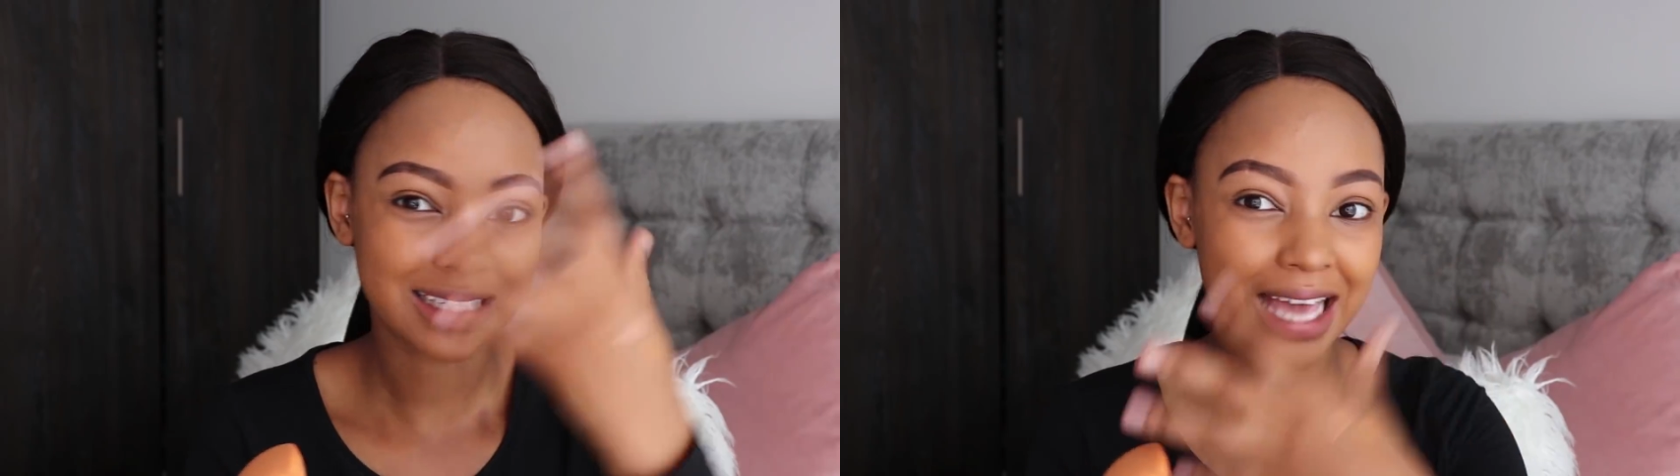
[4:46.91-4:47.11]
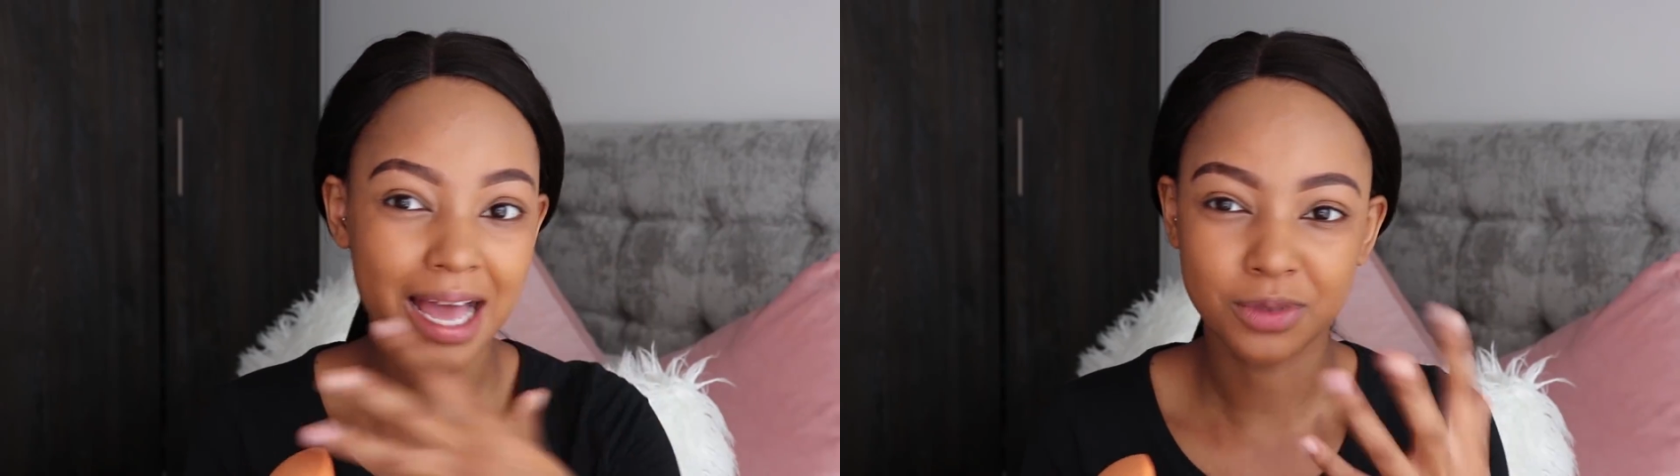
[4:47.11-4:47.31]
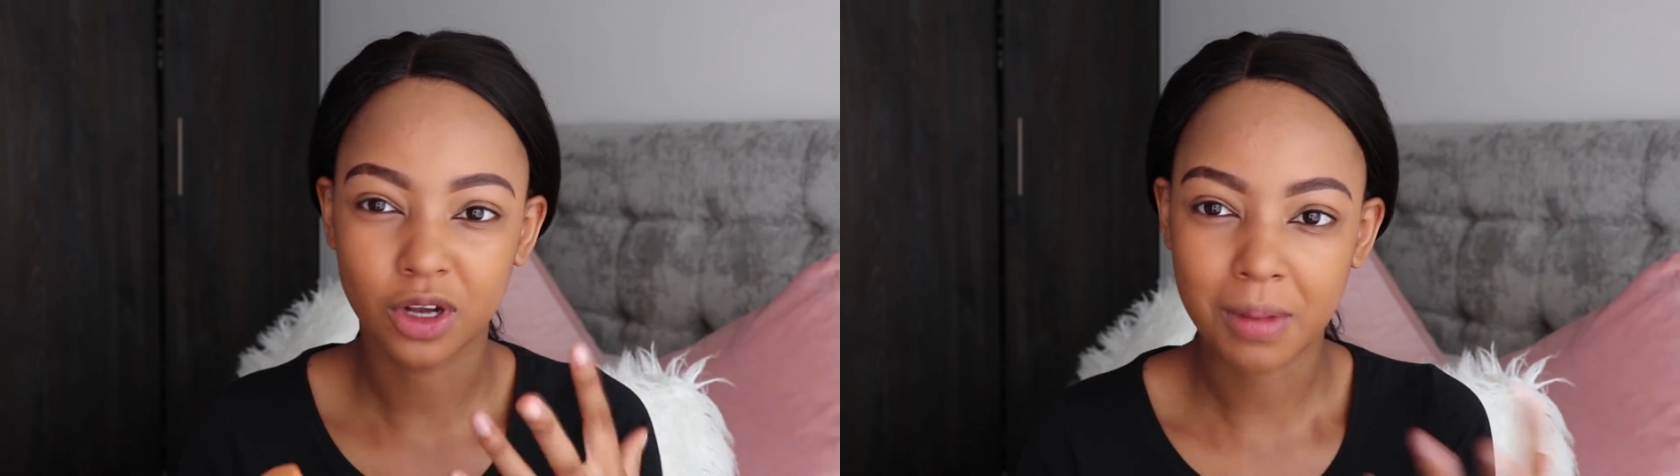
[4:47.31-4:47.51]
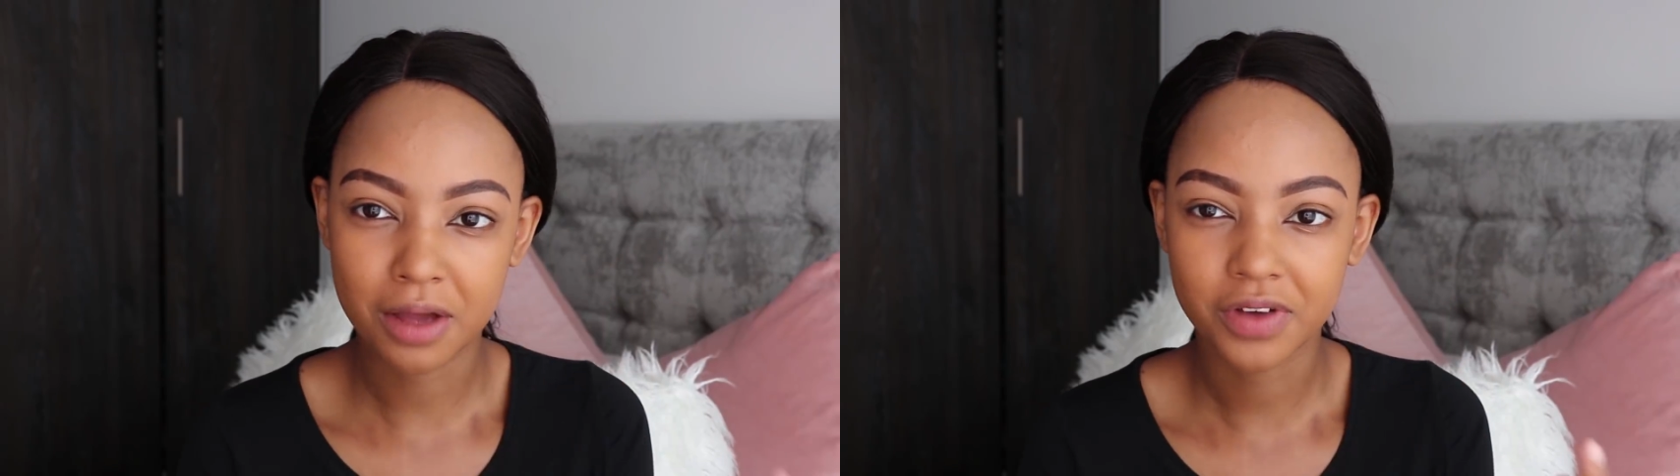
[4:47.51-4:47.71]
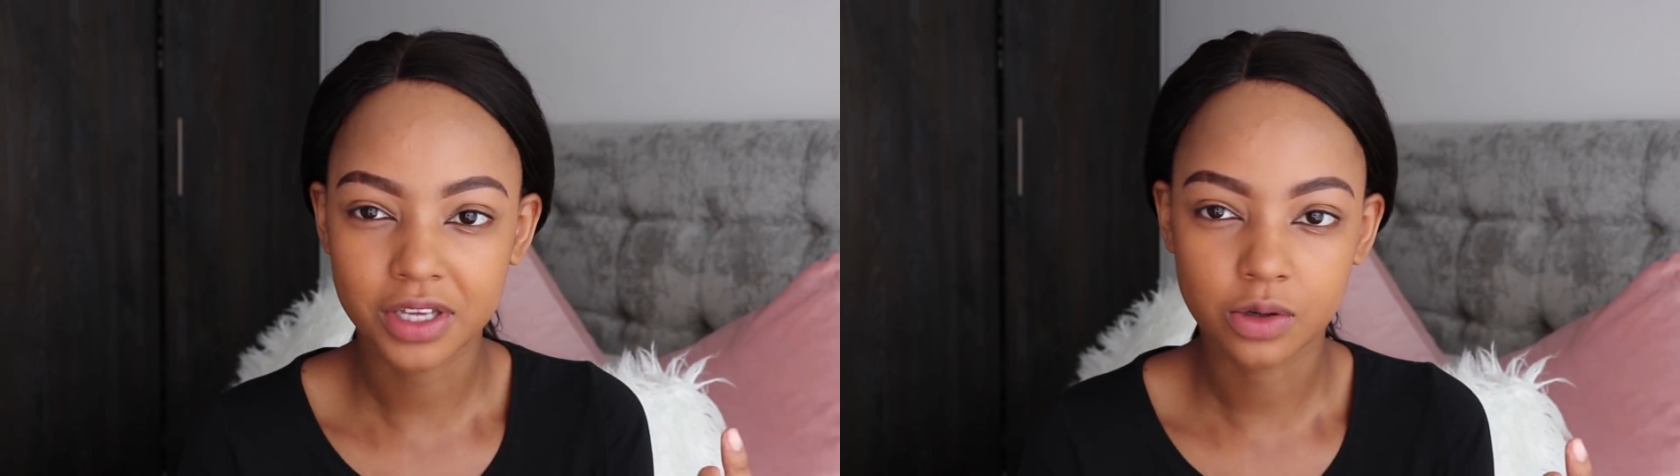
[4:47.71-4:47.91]
scabs on
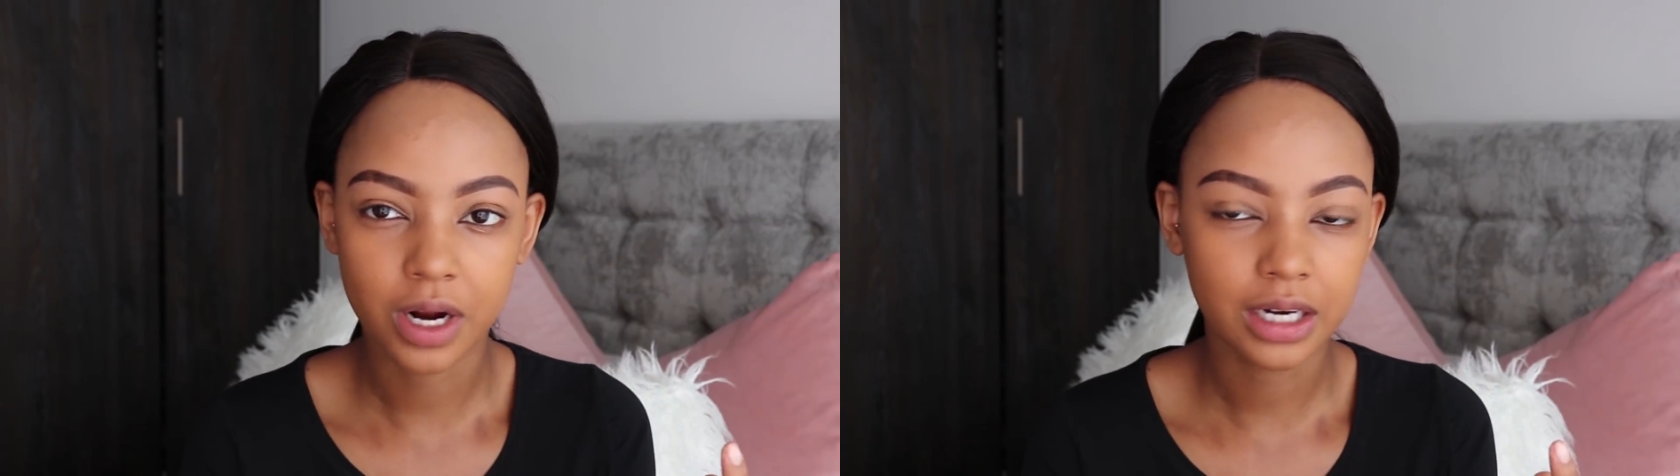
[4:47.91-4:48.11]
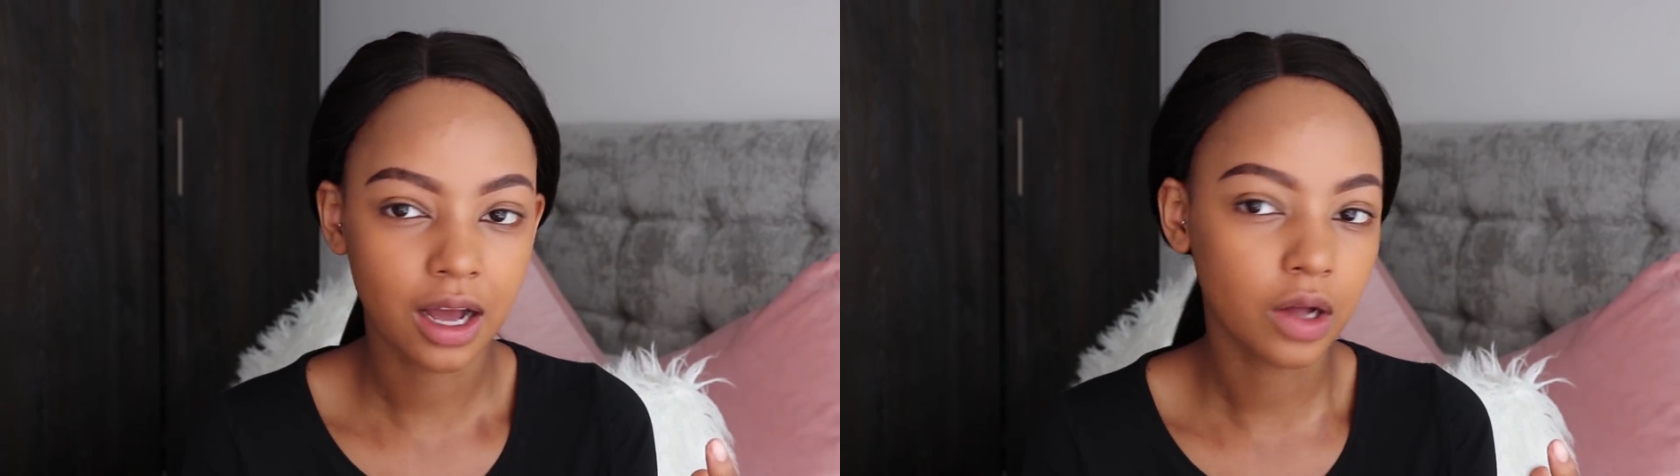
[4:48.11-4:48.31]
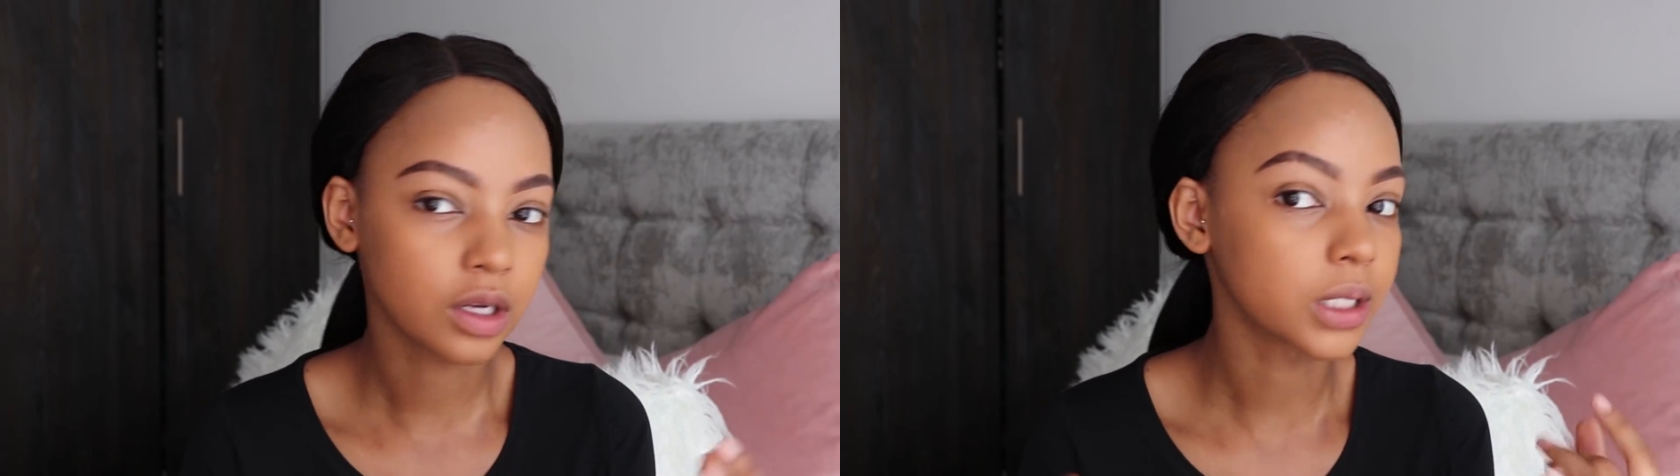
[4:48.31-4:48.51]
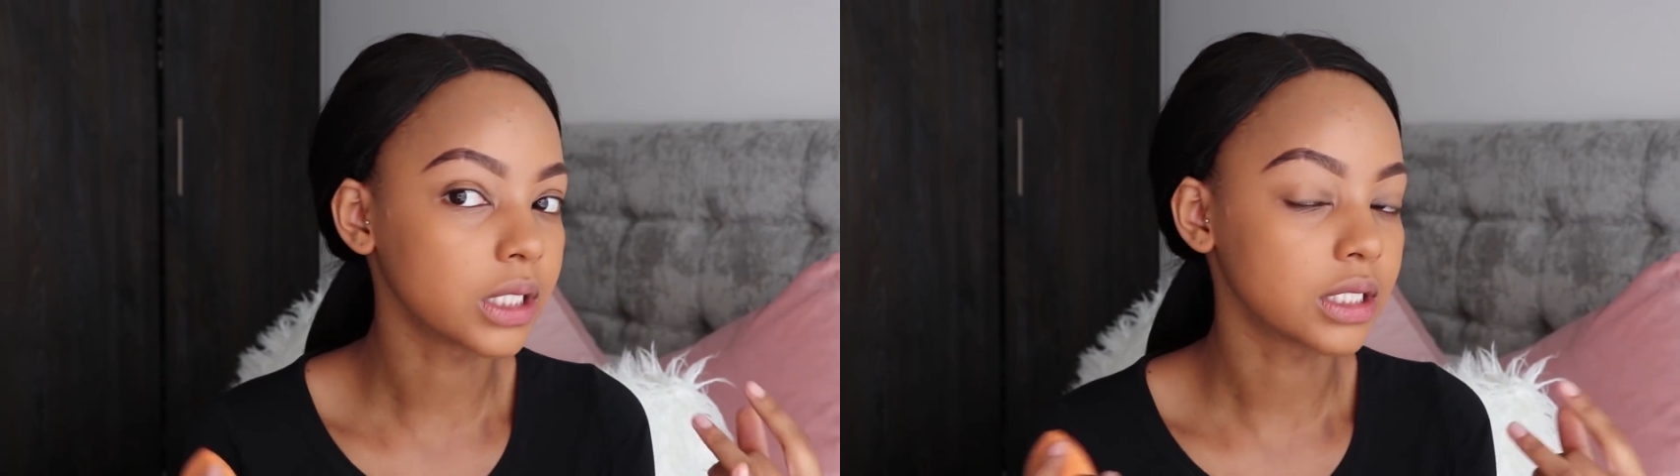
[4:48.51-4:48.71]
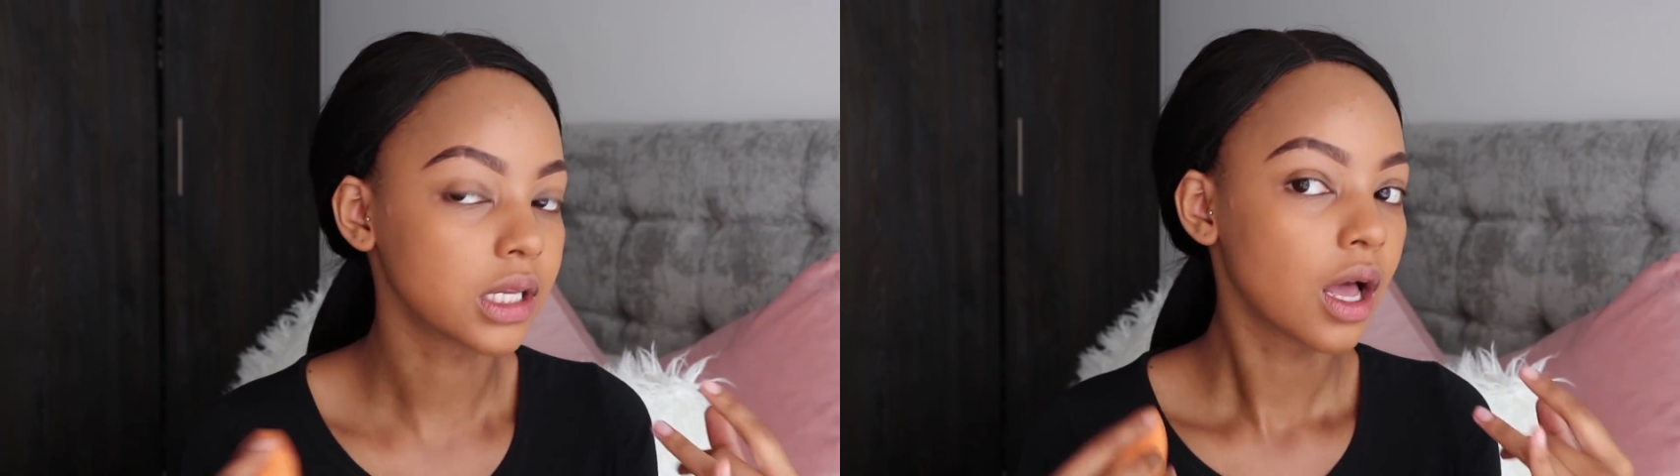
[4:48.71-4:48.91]
my face right now
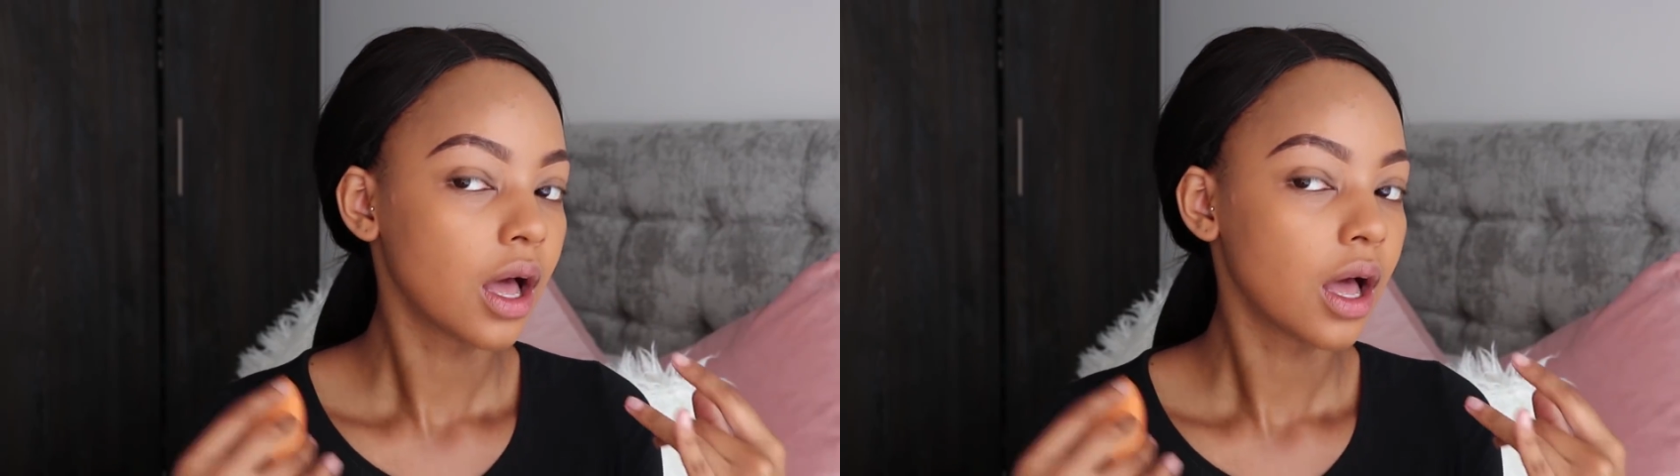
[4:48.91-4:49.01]
because